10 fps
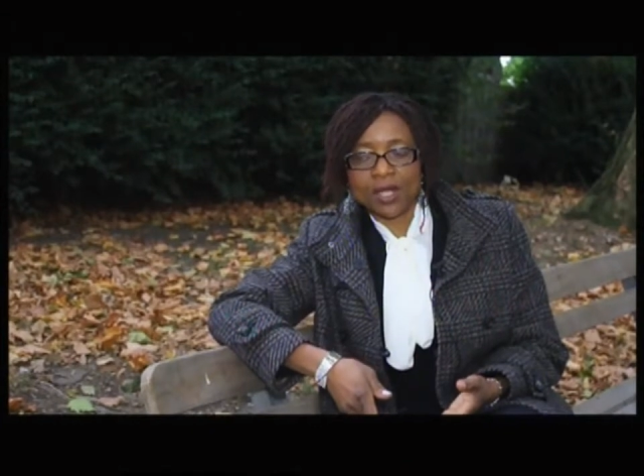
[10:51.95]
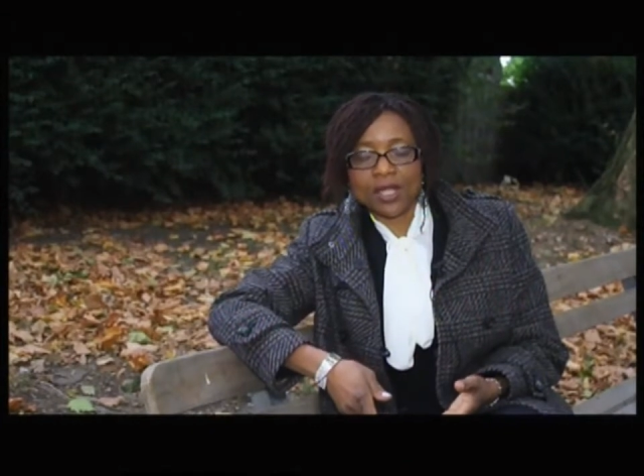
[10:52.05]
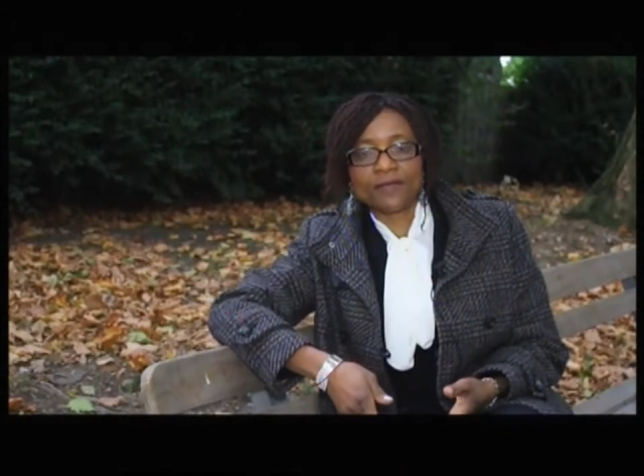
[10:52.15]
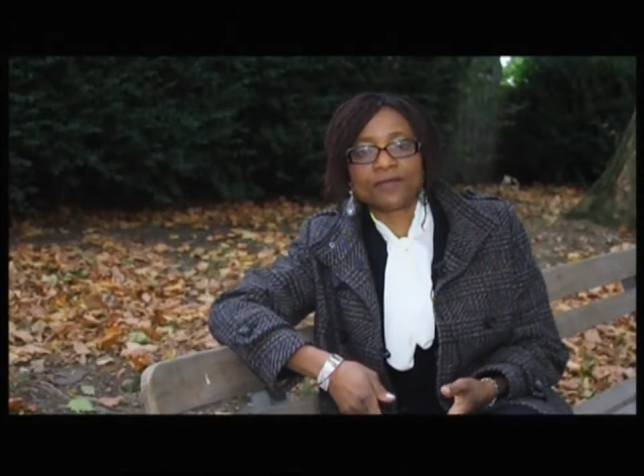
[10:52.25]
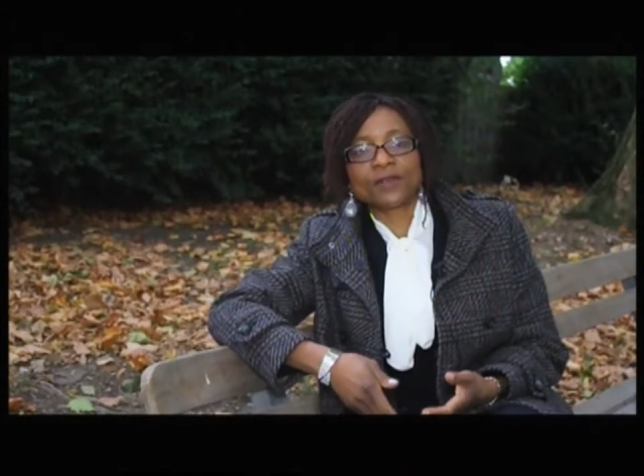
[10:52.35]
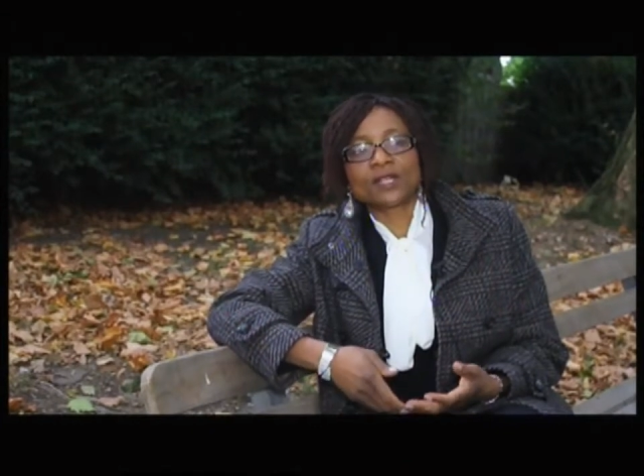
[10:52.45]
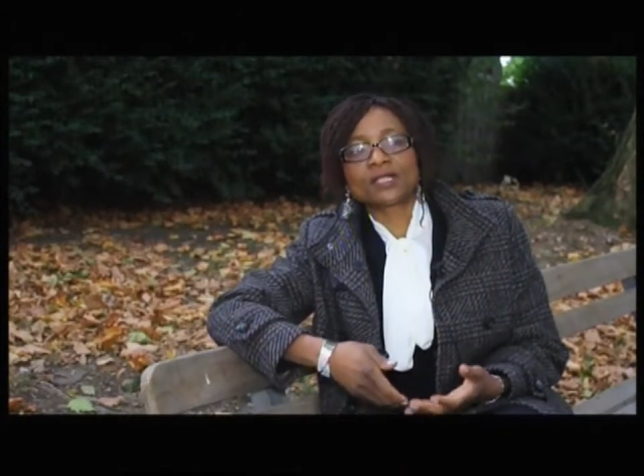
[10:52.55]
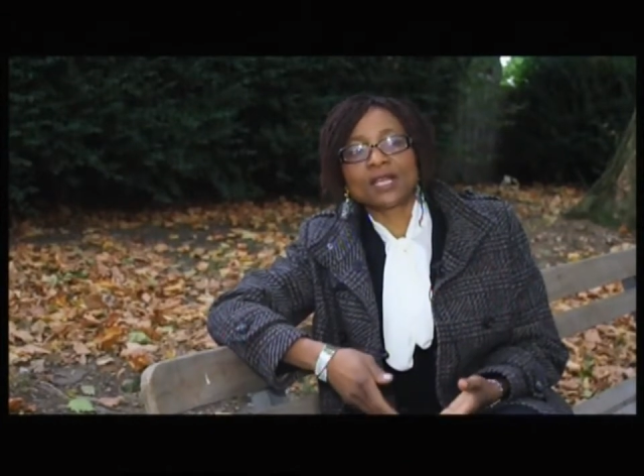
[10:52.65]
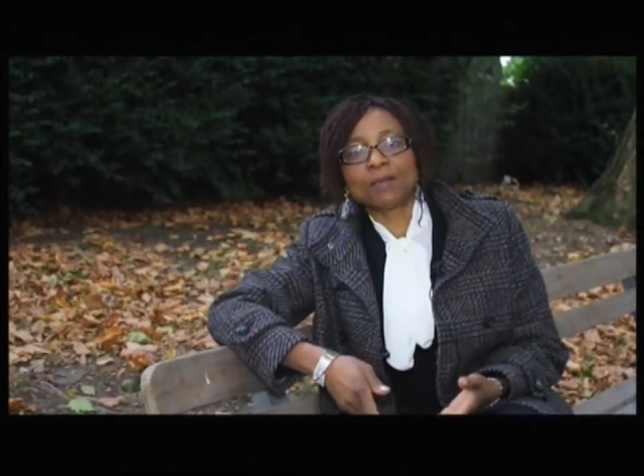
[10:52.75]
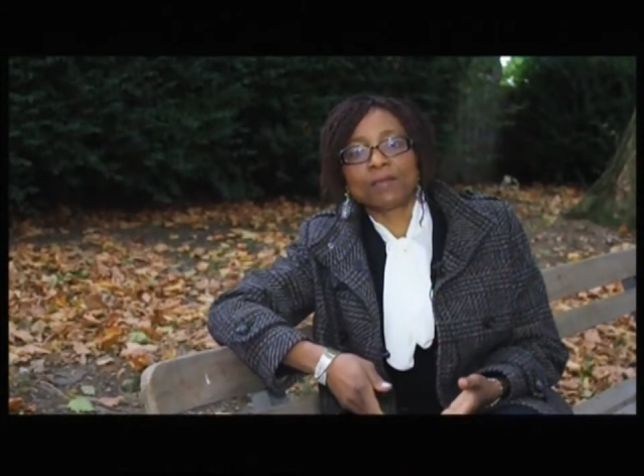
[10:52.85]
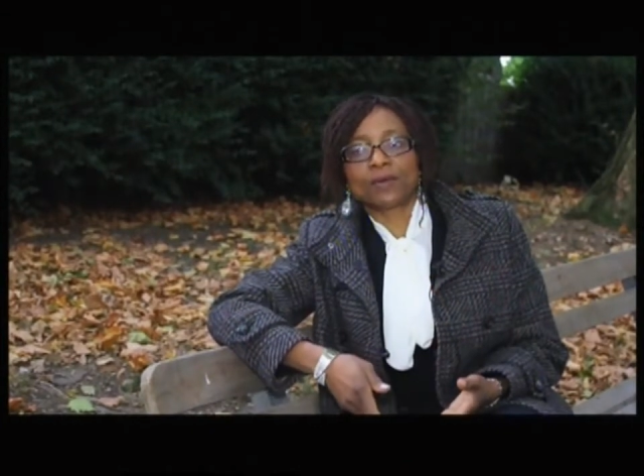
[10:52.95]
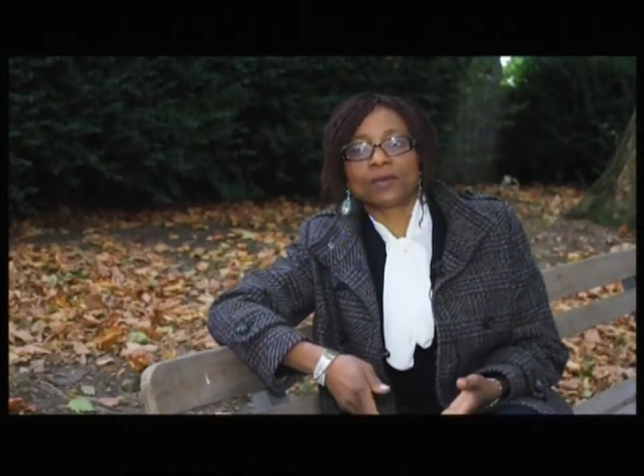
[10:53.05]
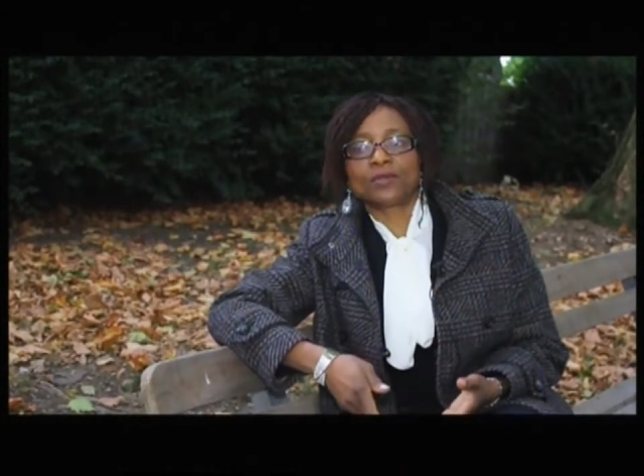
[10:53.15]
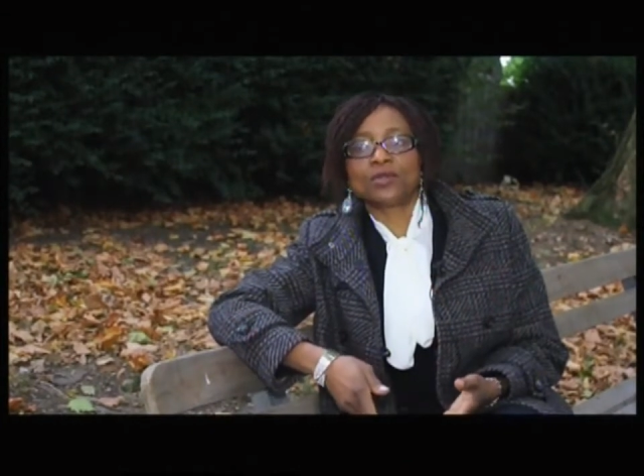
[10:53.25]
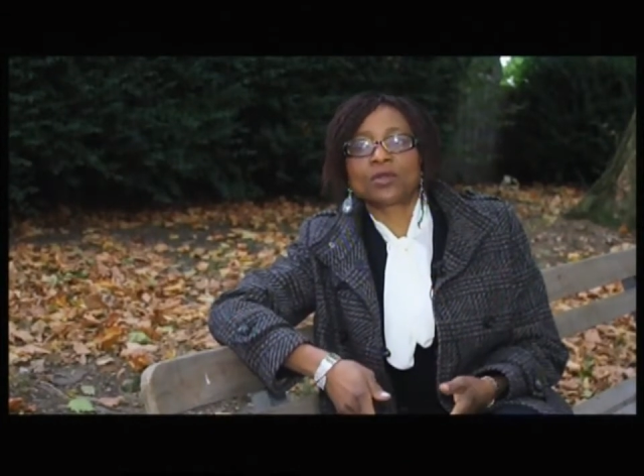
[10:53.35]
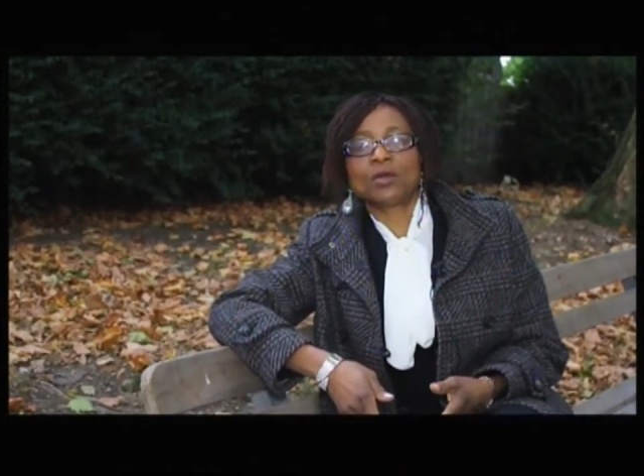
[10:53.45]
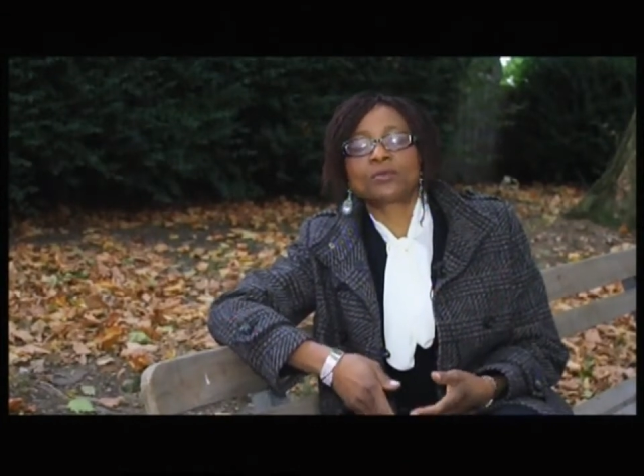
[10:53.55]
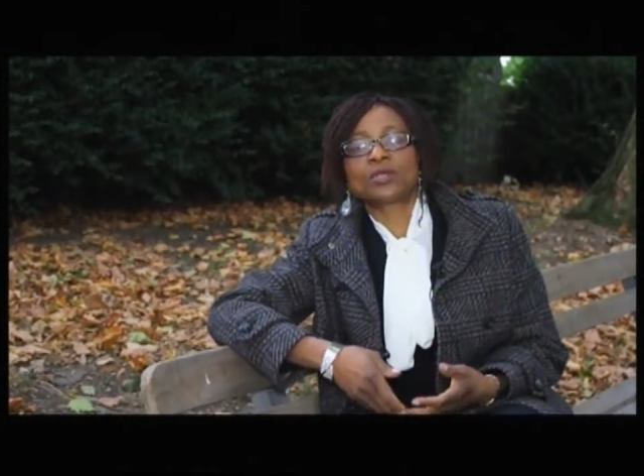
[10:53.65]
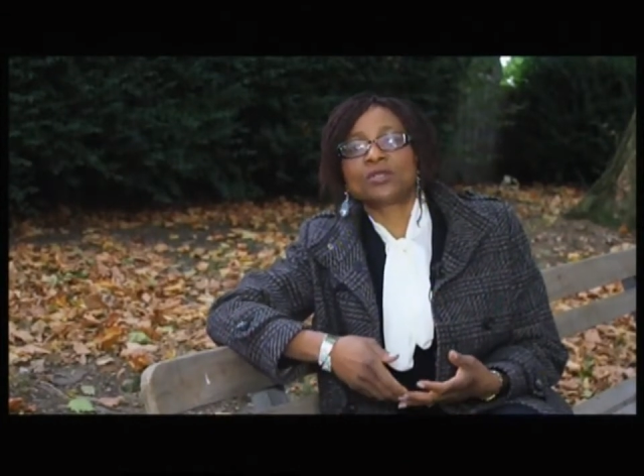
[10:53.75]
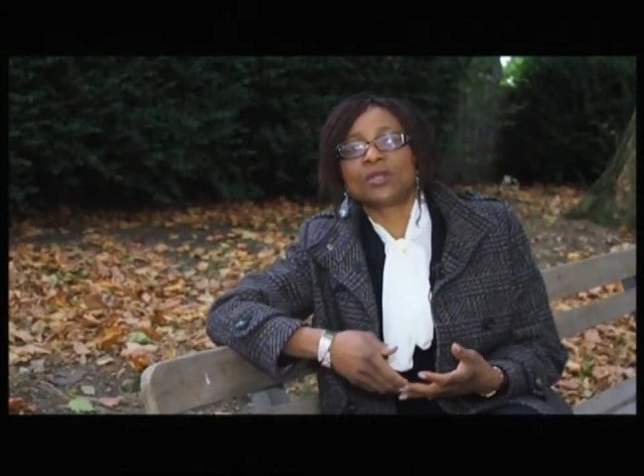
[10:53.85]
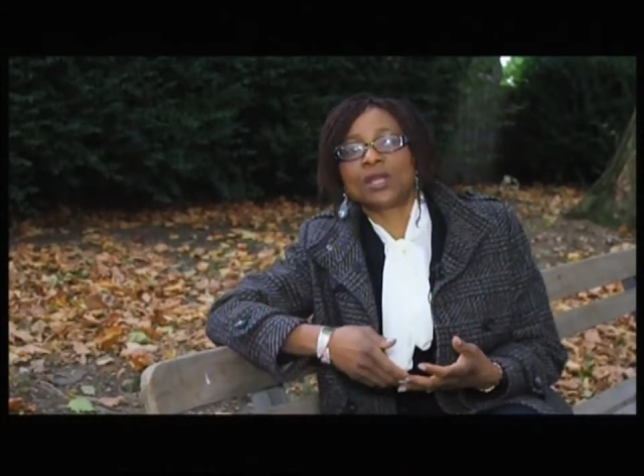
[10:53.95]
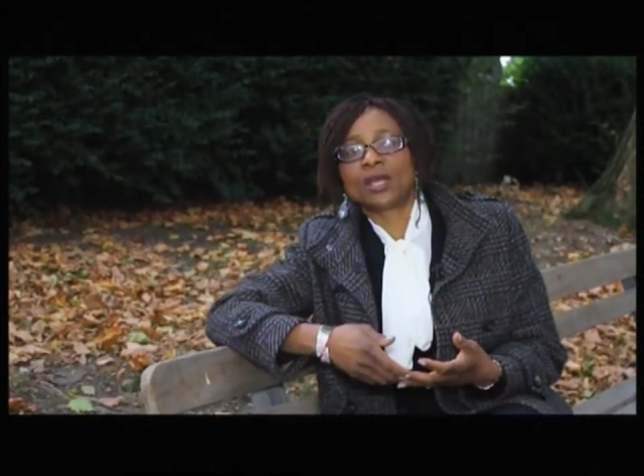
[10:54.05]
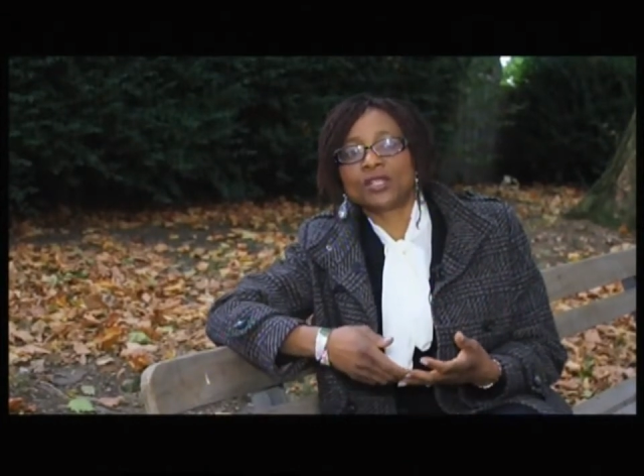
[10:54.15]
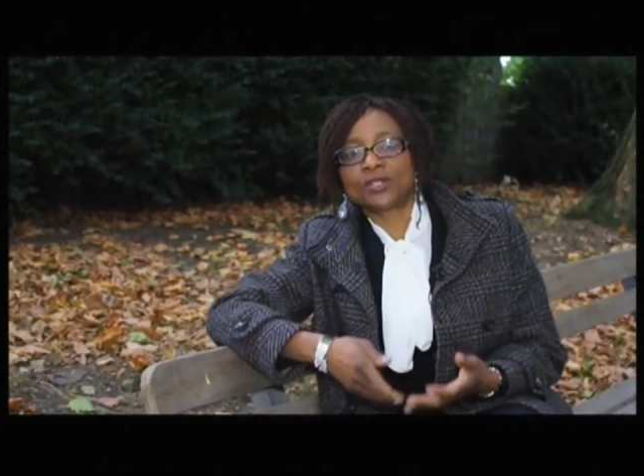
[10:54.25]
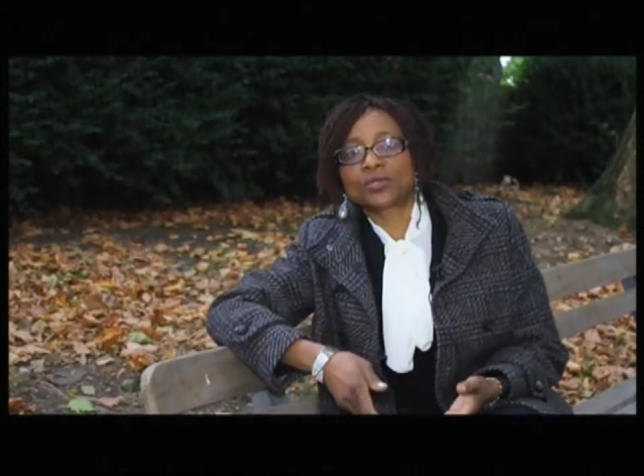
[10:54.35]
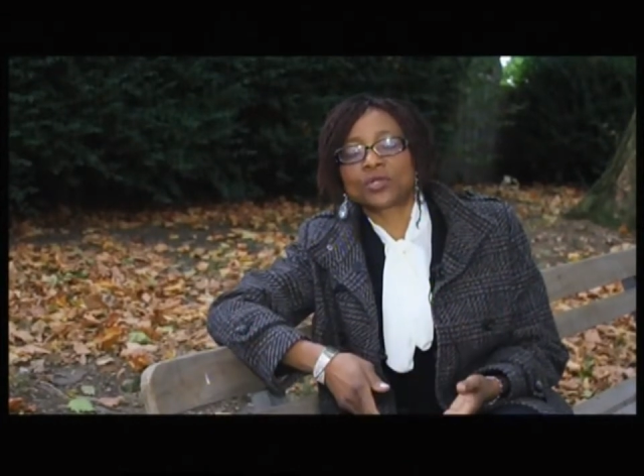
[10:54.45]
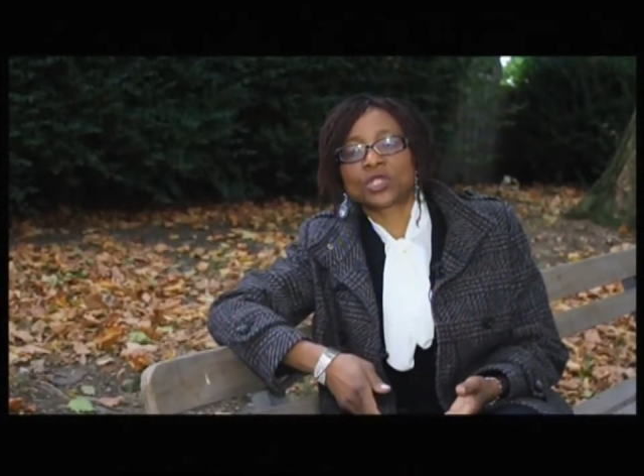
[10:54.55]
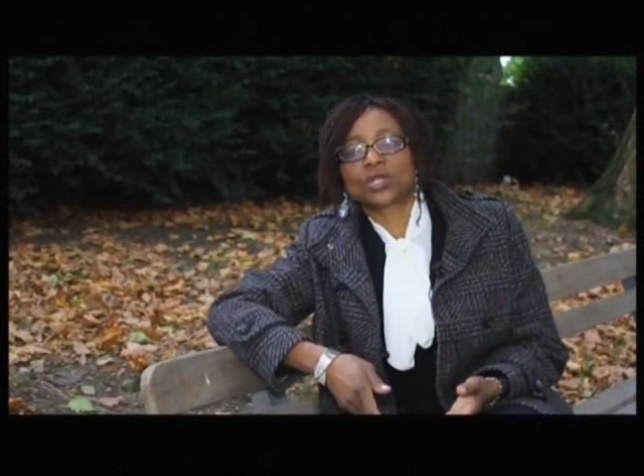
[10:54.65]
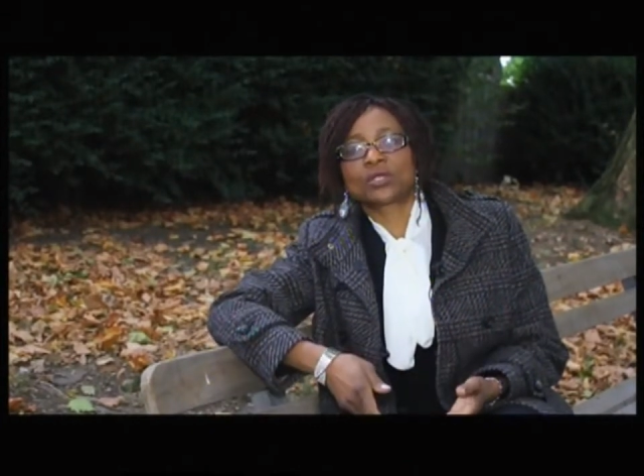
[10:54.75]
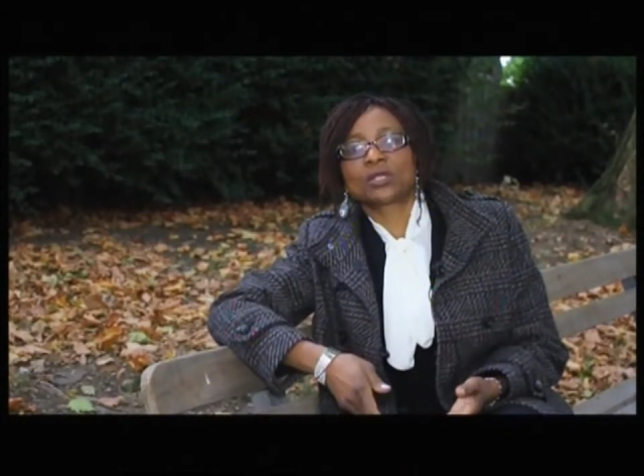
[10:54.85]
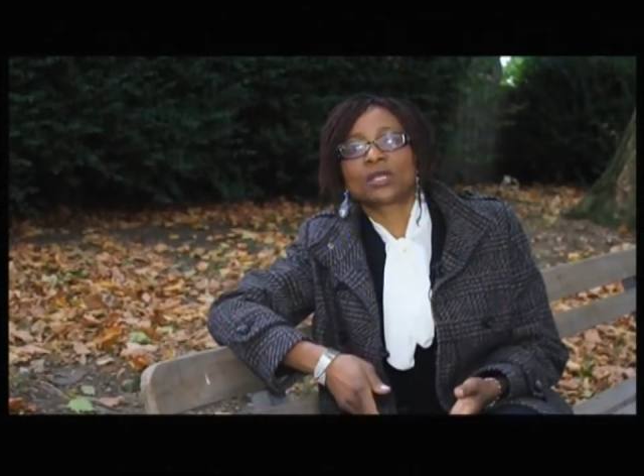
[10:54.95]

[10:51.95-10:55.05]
If, for example, you come to an institution